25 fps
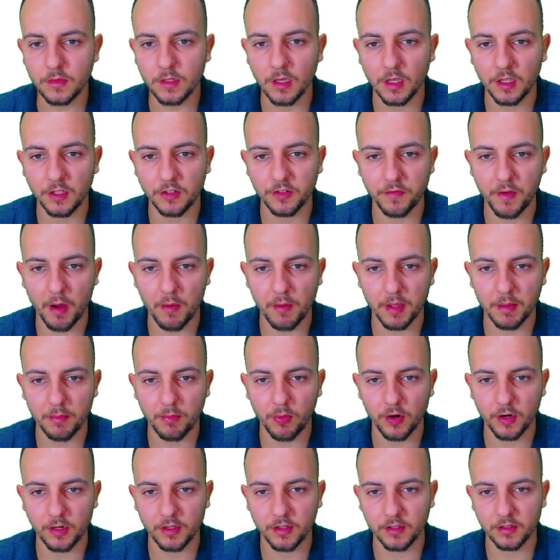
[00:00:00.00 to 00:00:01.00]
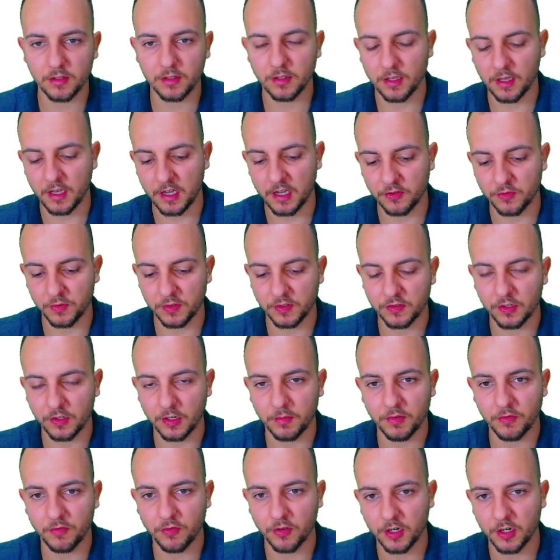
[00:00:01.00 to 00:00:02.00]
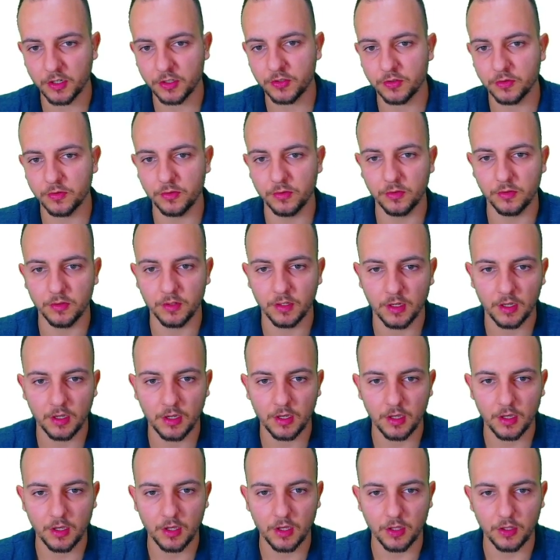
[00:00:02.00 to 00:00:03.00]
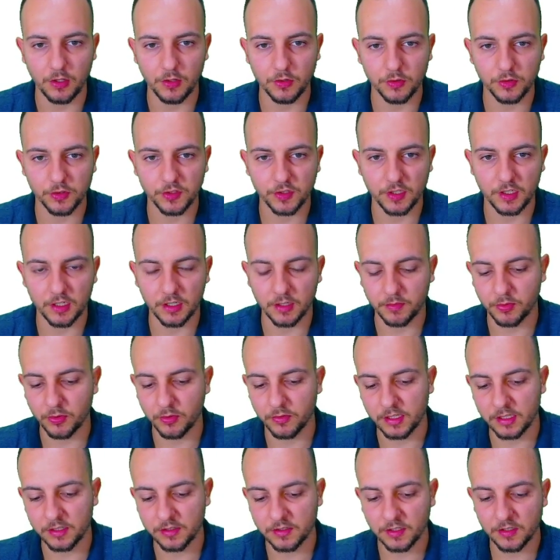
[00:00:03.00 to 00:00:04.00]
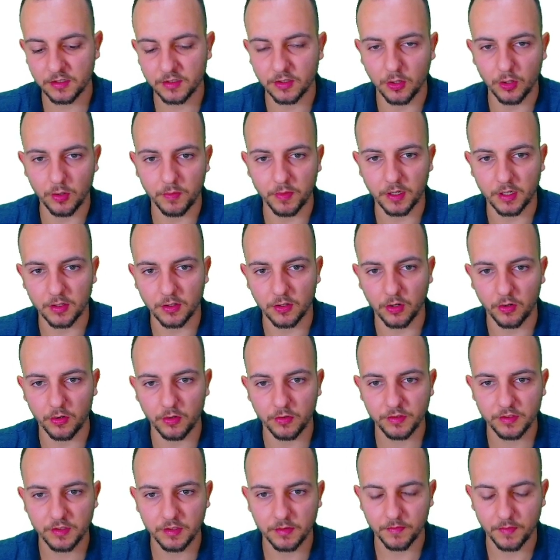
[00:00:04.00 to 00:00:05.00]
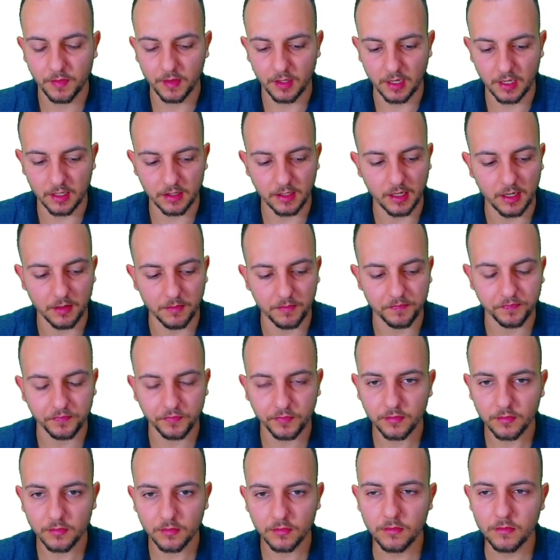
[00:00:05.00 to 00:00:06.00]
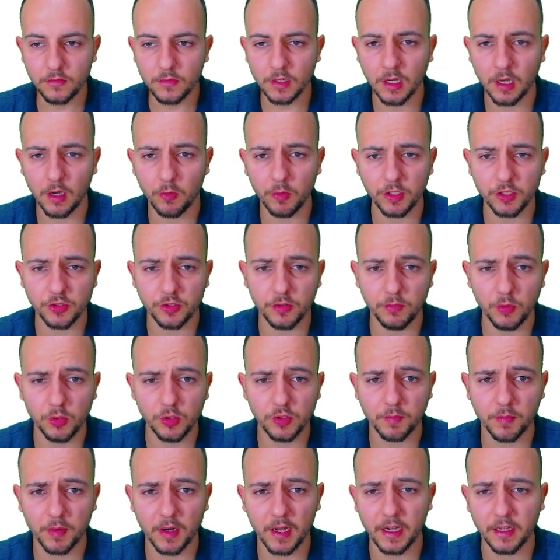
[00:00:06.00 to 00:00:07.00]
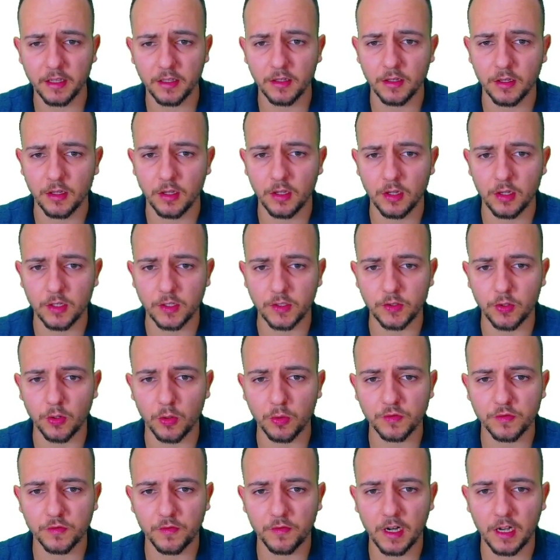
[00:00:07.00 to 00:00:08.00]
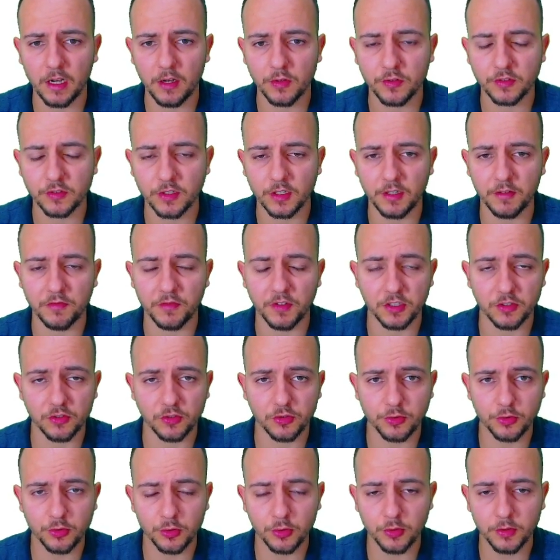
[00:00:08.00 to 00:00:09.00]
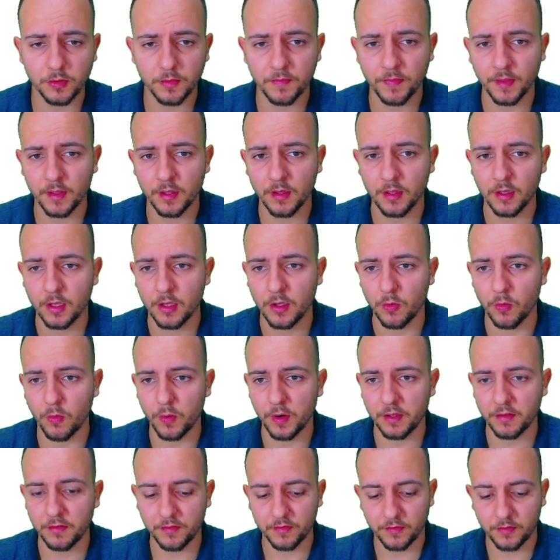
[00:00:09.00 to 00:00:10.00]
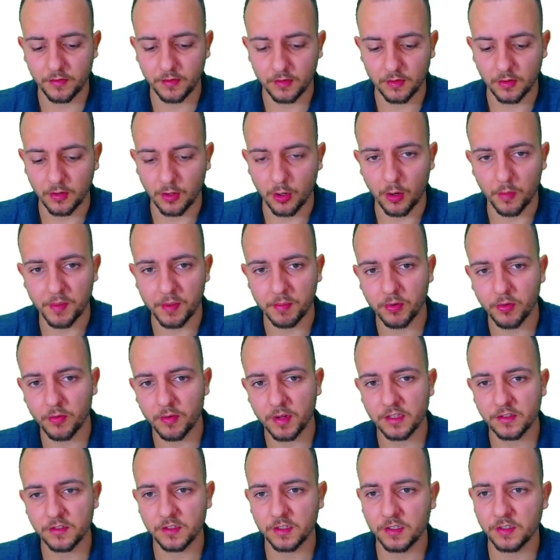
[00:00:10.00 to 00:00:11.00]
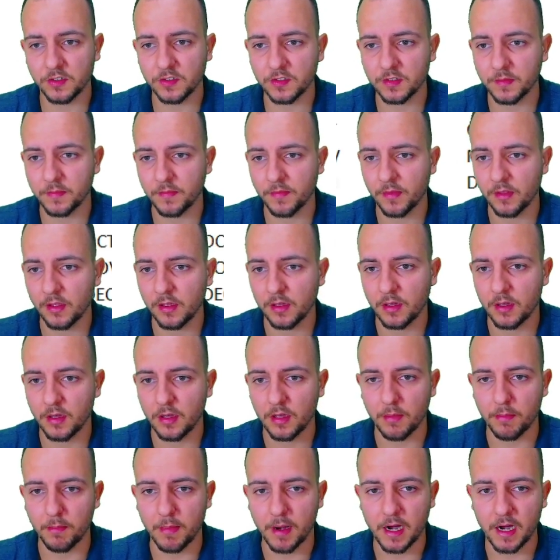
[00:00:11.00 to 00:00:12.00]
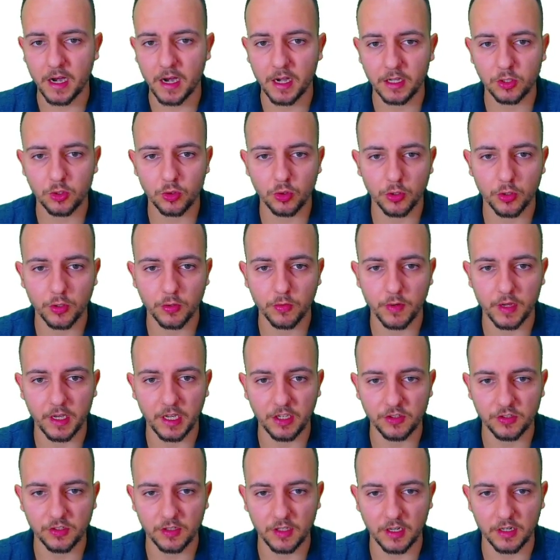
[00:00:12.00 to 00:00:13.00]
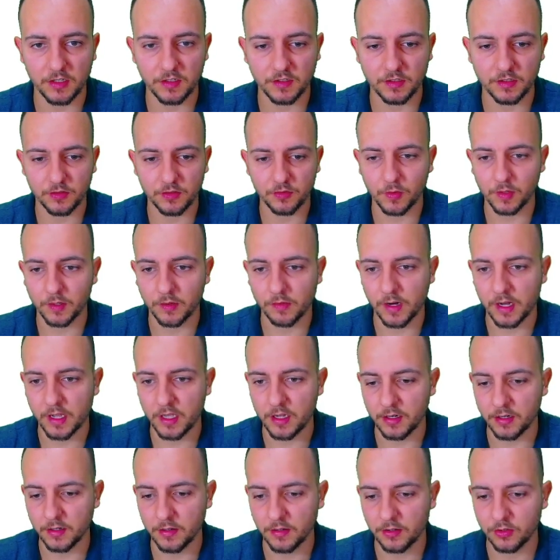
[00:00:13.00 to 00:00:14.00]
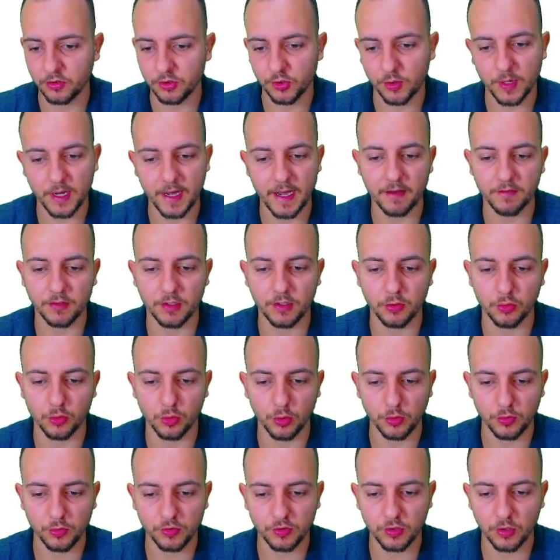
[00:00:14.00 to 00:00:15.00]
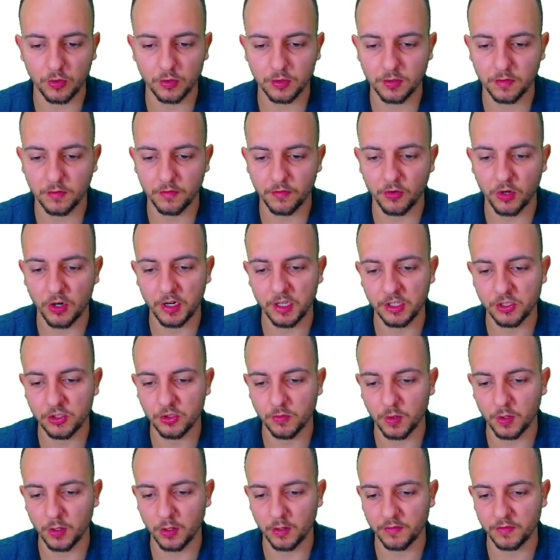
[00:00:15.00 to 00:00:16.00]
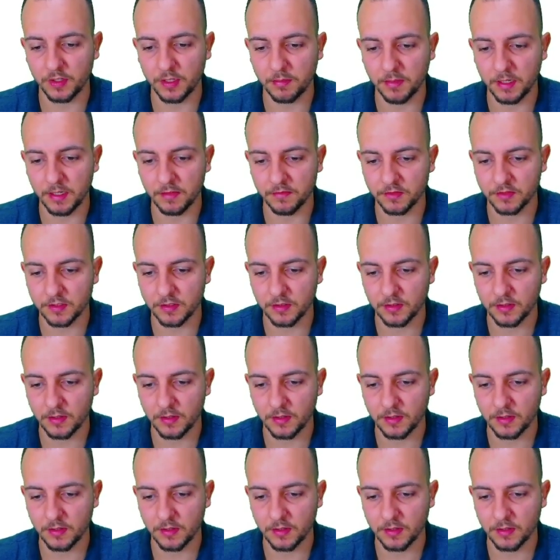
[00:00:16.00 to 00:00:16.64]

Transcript: It's very important, as we saw before, to use here parentheses, open and close, and then I want to multiply those values, if it's true, with open parentheses, my total range, that is one right here, to have the total sold for each one of the months.